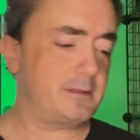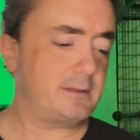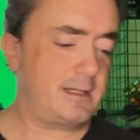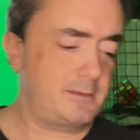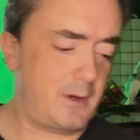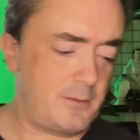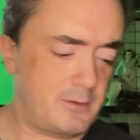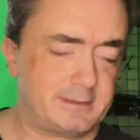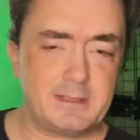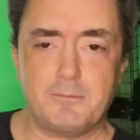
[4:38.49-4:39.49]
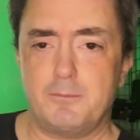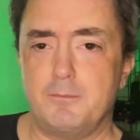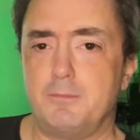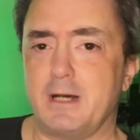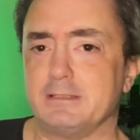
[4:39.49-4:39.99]
I want to say
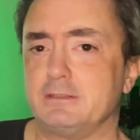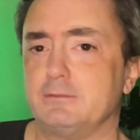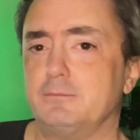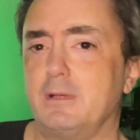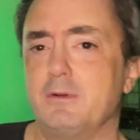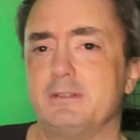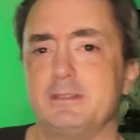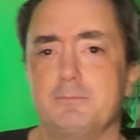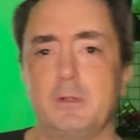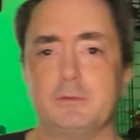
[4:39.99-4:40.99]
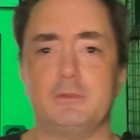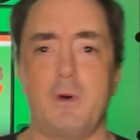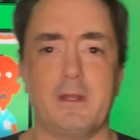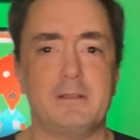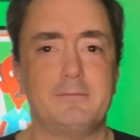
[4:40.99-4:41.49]

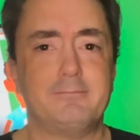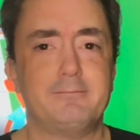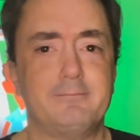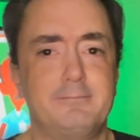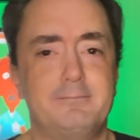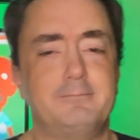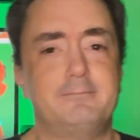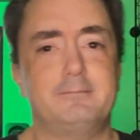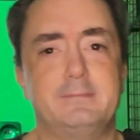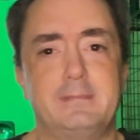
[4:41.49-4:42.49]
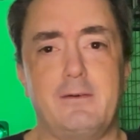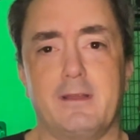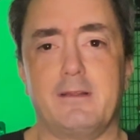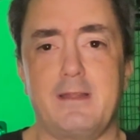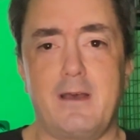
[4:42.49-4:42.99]
Botswana. Now
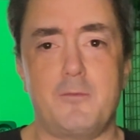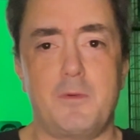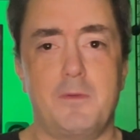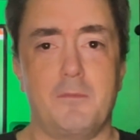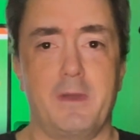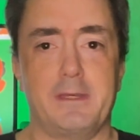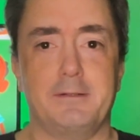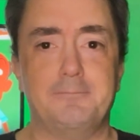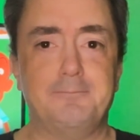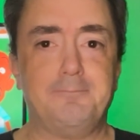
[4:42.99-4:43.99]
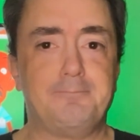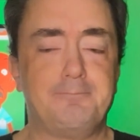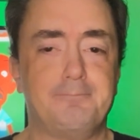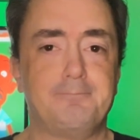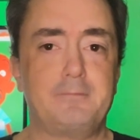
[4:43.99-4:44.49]
I'm in my head.
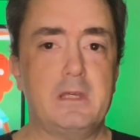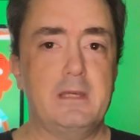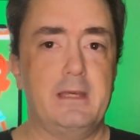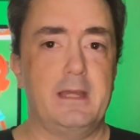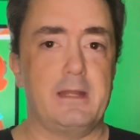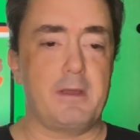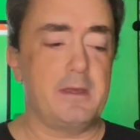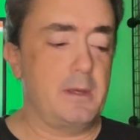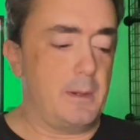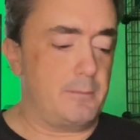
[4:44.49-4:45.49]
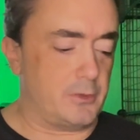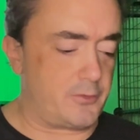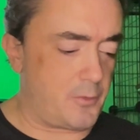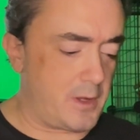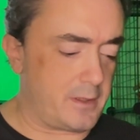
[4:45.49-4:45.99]
Anyway,
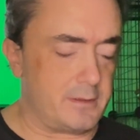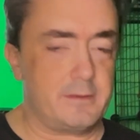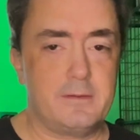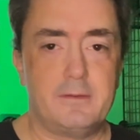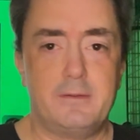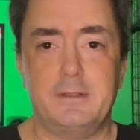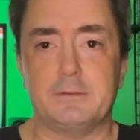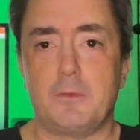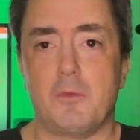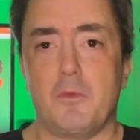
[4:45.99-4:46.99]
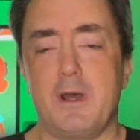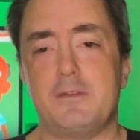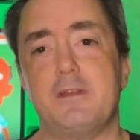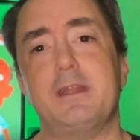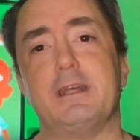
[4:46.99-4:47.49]
Botswana is what we're
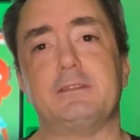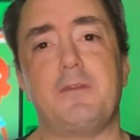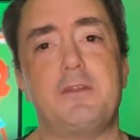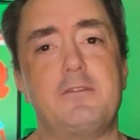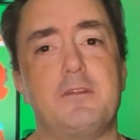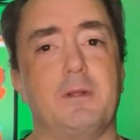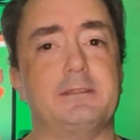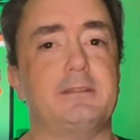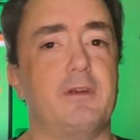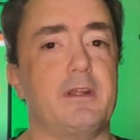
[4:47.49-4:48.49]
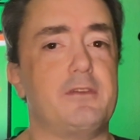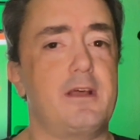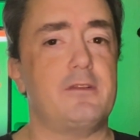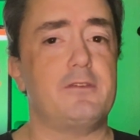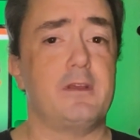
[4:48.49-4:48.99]
watching next on the Disney Plus Everyday
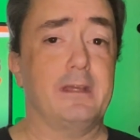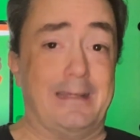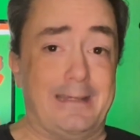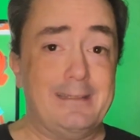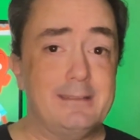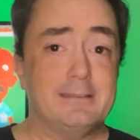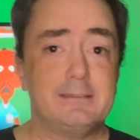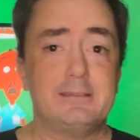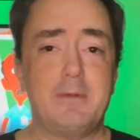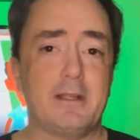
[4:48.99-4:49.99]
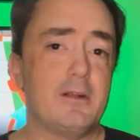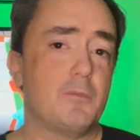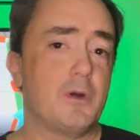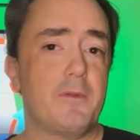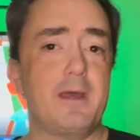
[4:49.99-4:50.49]
Challenge. See you back here
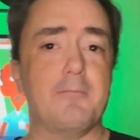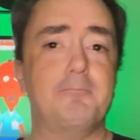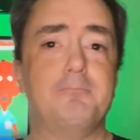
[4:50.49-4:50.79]
tomorrow with that.